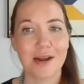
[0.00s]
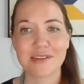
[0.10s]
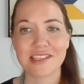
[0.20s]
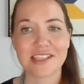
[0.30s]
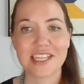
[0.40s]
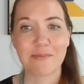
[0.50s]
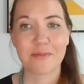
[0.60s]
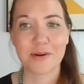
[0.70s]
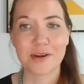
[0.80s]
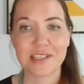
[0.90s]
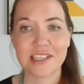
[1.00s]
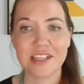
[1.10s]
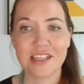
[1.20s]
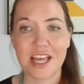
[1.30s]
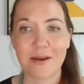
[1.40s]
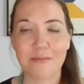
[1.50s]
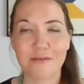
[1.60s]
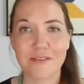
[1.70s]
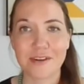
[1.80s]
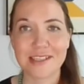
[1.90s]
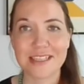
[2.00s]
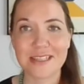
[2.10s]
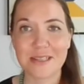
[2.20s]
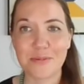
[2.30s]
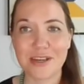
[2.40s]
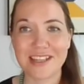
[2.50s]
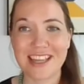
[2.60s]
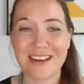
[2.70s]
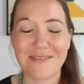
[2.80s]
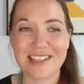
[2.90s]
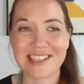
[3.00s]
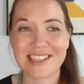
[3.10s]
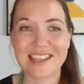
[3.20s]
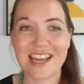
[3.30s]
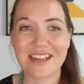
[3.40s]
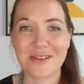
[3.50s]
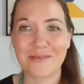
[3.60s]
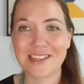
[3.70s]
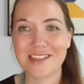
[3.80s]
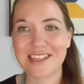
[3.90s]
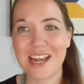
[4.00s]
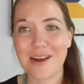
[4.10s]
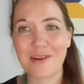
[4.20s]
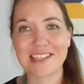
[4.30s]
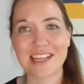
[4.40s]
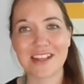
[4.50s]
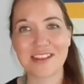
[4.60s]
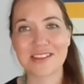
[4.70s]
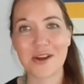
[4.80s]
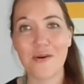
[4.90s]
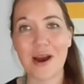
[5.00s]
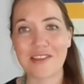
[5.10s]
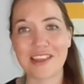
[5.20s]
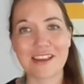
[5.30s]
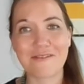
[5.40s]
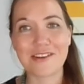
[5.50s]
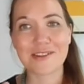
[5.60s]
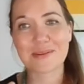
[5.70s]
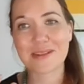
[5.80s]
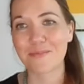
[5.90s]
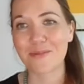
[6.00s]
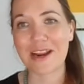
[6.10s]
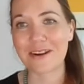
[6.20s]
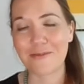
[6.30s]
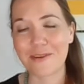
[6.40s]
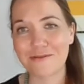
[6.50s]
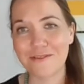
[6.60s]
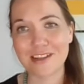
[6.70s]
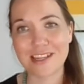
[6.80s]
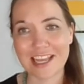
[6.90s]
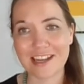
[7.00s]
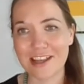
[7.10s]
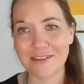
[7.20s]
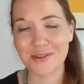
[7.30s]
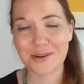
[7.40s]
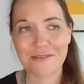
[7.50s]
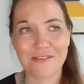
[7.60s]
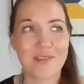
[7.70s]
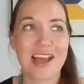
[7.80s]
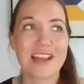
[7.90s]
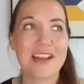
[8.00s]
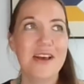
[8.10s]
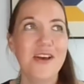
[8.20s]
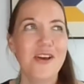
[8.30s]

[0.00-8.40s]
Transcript: I'm just the type of person that prefers this, but the, the sunlight in the wintertime when it's on the snow, I think it feels really bright and wonderful, and I get a lot of joy from that.